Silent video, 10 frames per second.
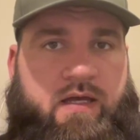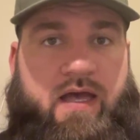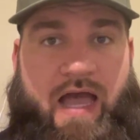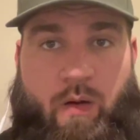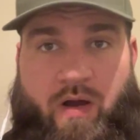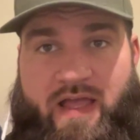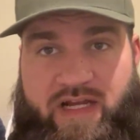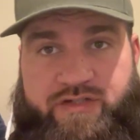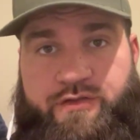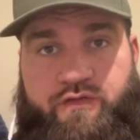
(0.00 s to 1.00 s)
how I
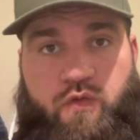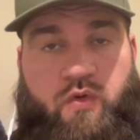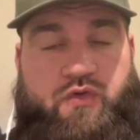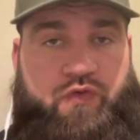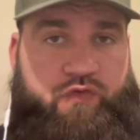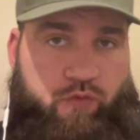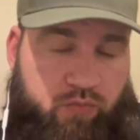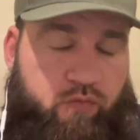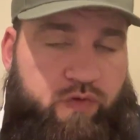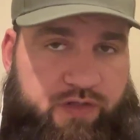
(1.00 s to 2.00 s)
actually grew on YouTube,
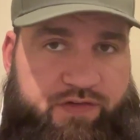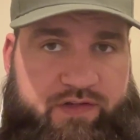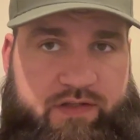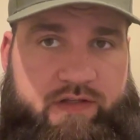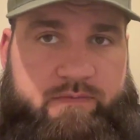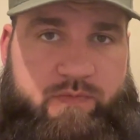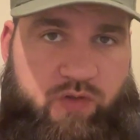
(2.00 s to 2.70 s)
realistically.